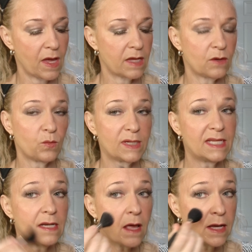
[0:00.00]
I had a
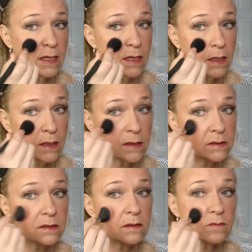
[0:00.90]
really light
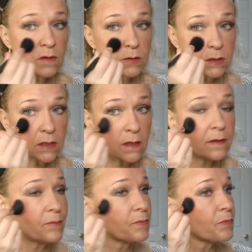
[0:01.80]
hand the first time.